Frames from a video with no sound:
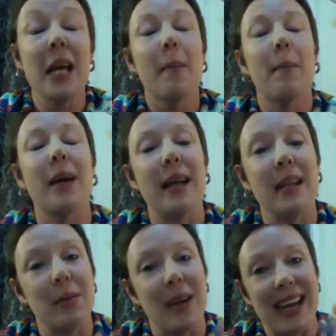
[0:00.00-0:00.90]
But
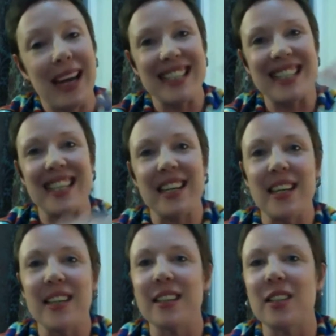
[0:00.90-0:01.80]
anyway, as
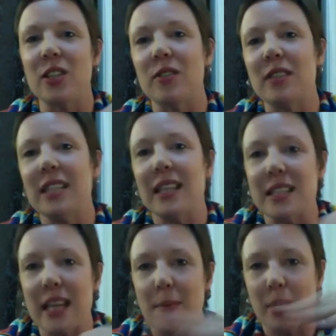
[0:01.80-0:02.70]
the sort of ticker
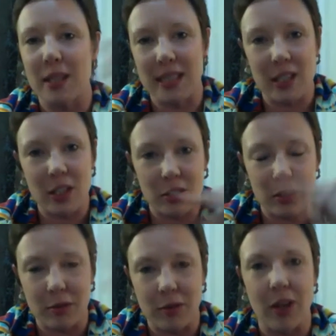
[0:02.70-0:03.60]
tape continued to
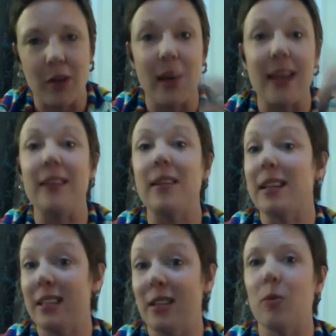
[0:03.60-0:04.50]
flow, and
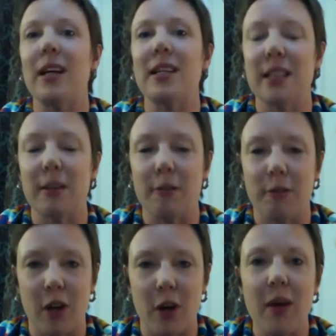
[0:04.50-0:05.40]
when I say
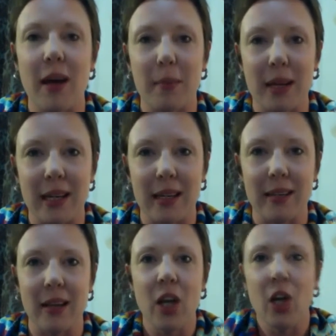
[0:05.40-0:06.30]
flow, I mean
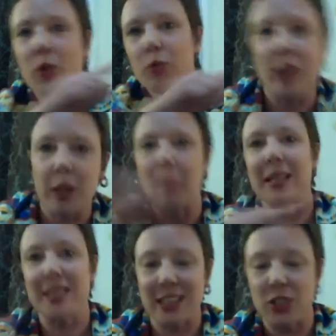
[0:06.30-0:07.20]
reel
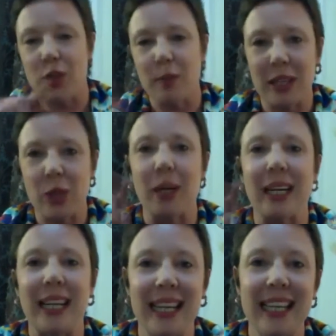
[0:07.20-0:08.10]
past extremely
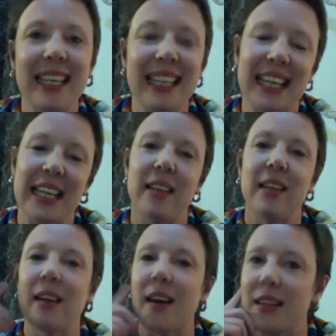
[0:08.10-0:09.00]
quickly in the
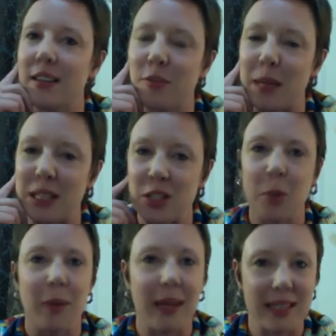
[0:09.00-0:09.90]
kind of mental
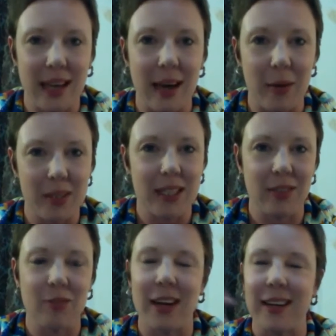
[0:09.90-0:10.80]
place that I was in
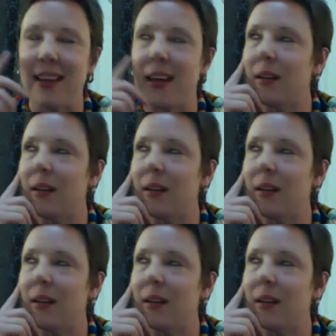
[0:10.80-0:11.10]
right then.